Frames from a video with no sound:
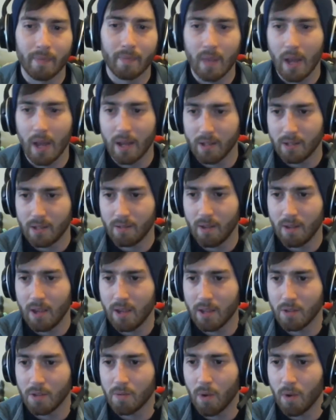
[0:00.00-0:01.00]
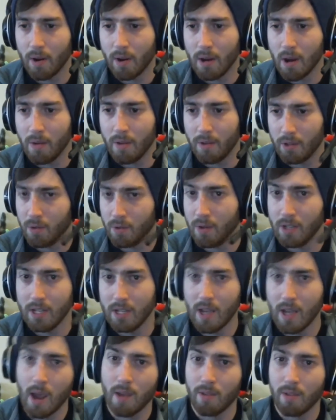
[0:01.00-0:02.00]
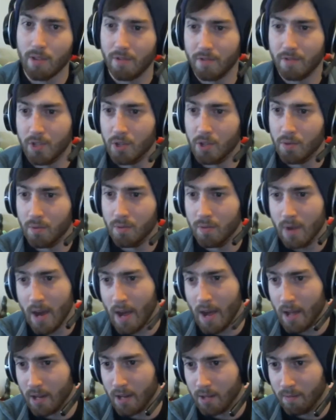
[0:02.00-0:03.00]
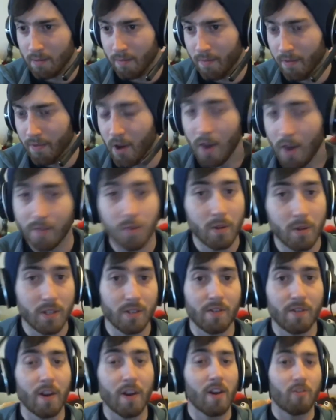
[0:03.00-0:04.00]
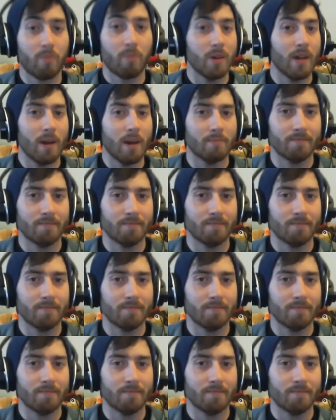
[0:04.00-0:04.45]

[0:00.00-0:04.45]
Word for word: as it is right now, the twenty-eighth of June at five twenty-five p m